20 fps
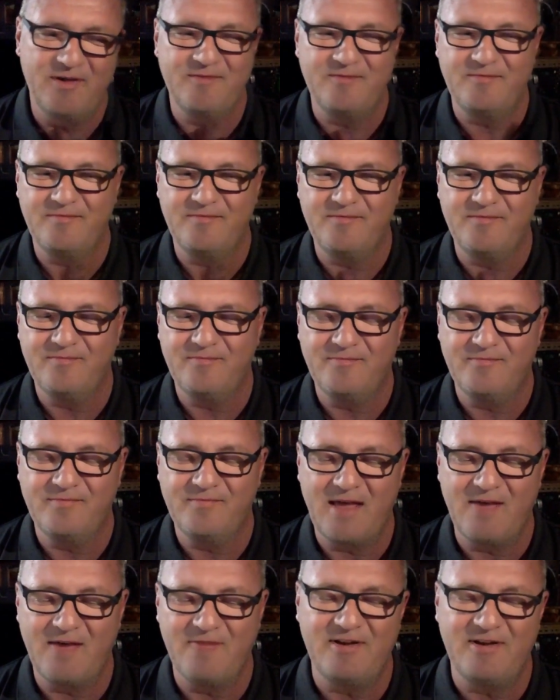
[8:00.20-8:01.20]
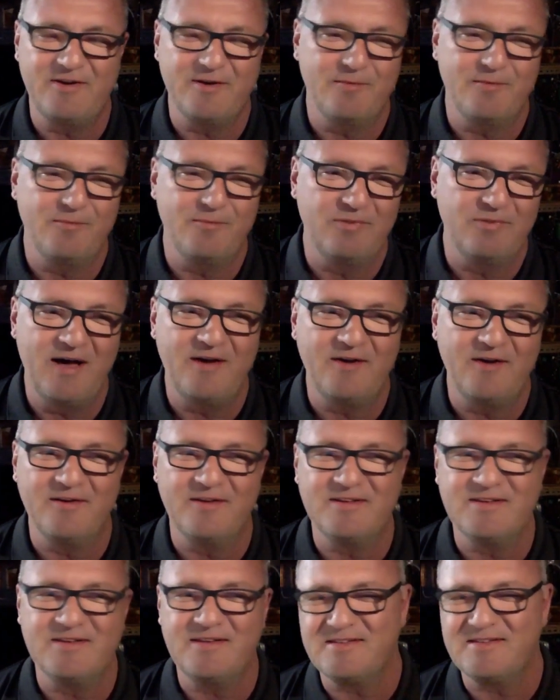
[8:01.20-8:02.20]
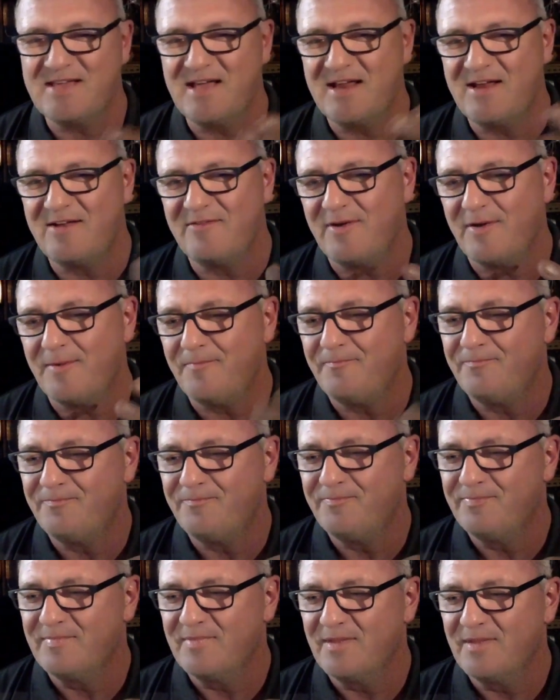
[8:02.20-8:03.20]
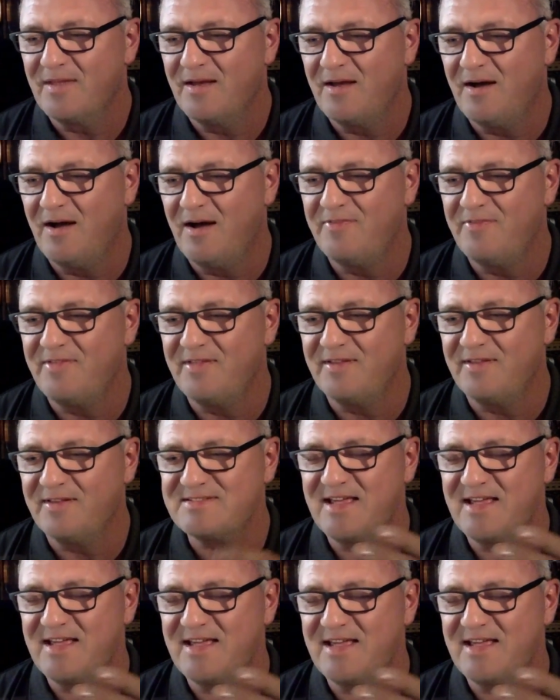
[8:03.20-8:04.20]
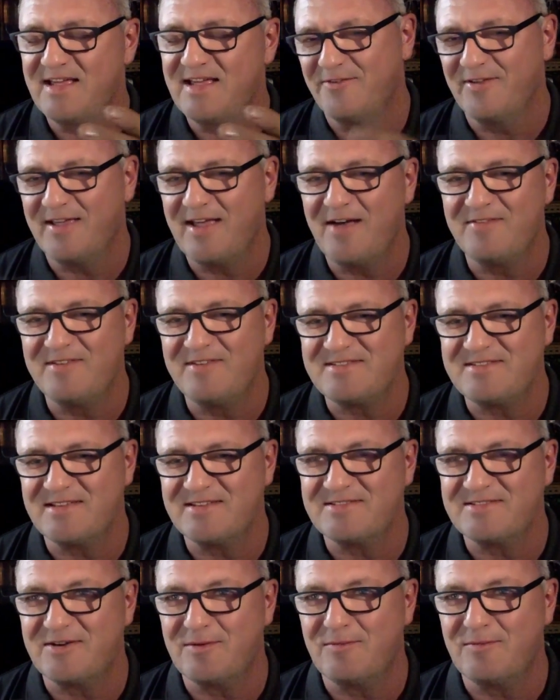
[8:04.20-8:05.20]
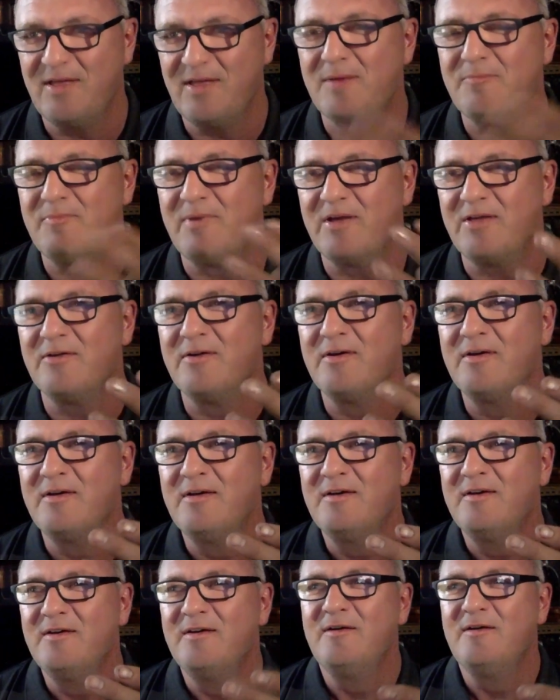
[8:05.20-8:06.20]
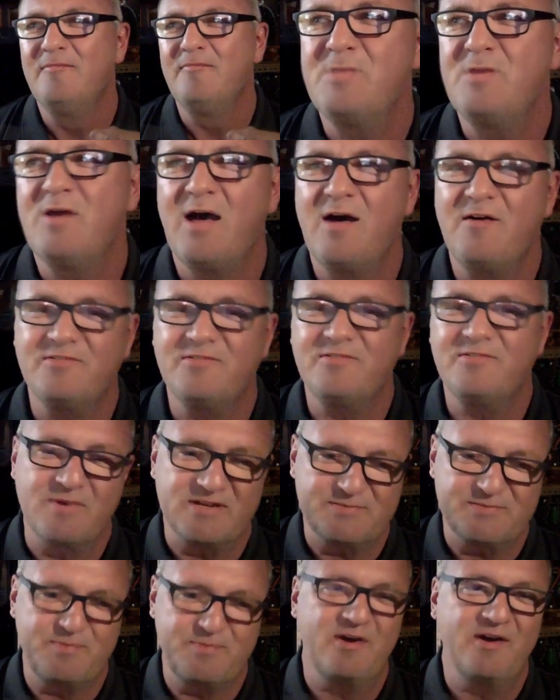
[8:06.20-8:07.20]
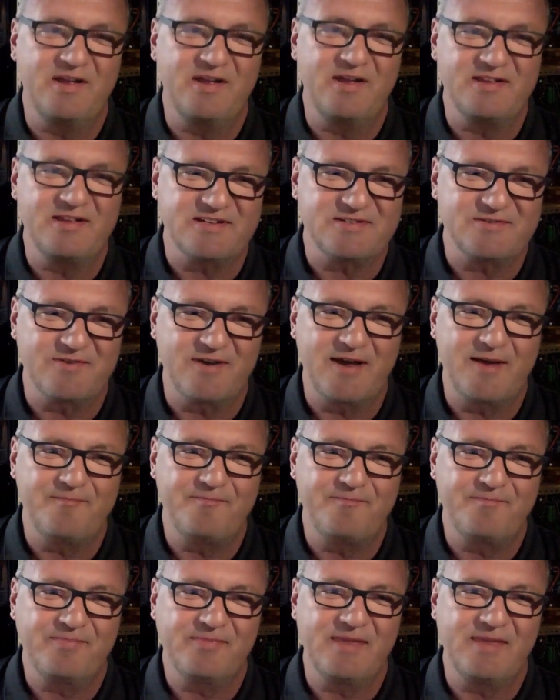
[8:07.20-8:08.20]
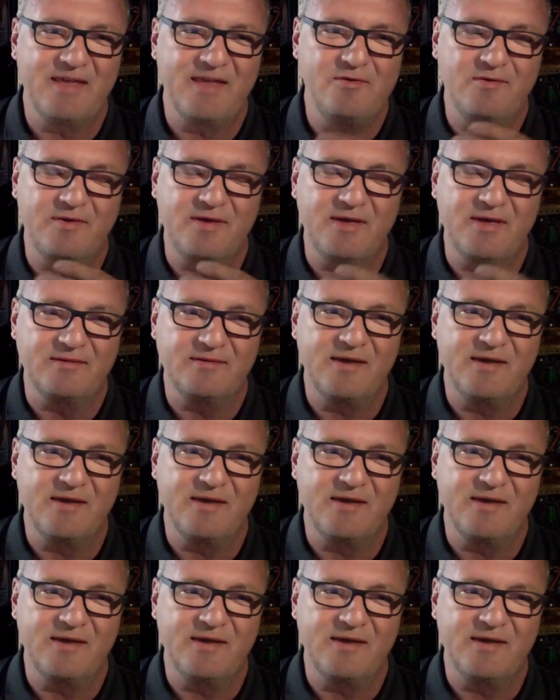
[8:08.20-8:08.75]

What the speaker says: well, you have it in your blood, or this kind of a odd thing to say, because you don't really have these things in your blood, but you have some experiences, right, that you